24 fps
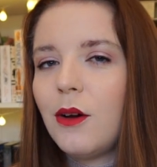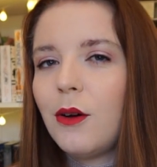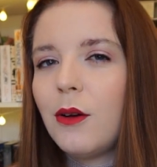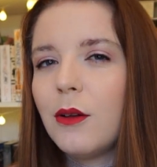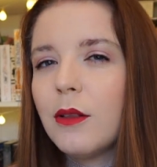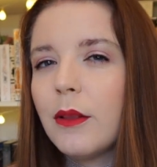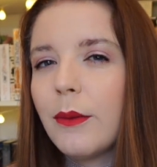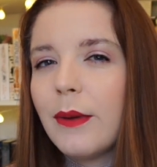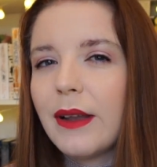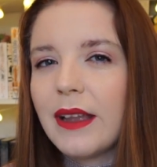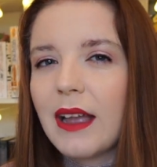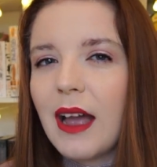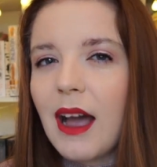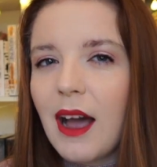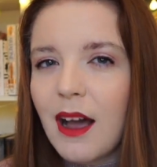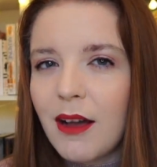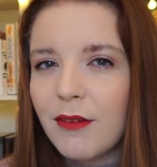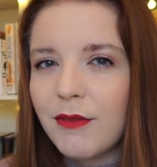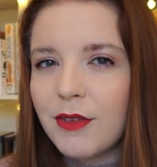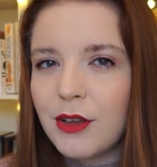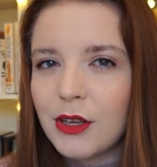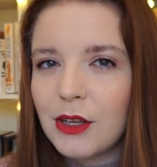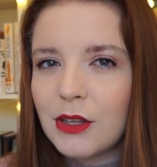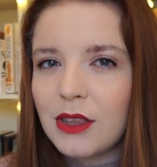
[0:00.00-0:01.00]
although I
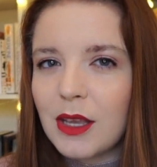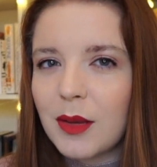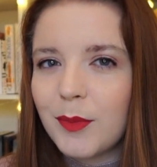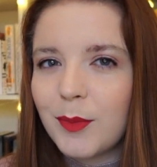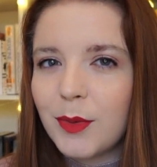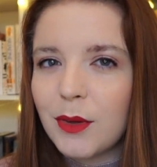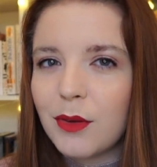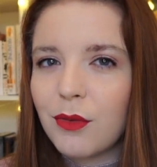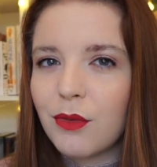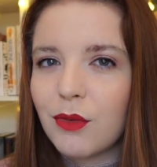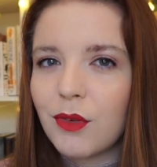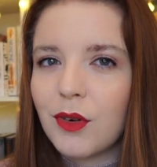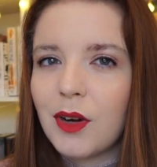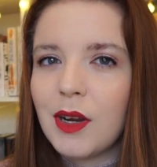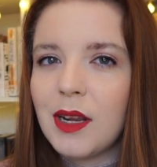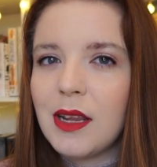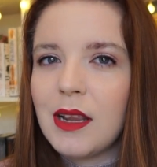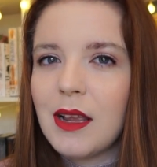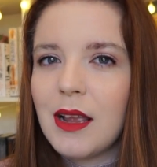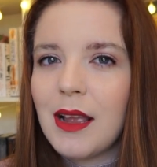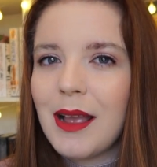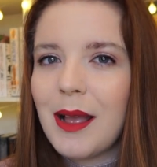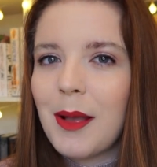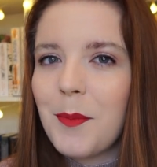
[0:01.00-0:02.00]
have heard that book 3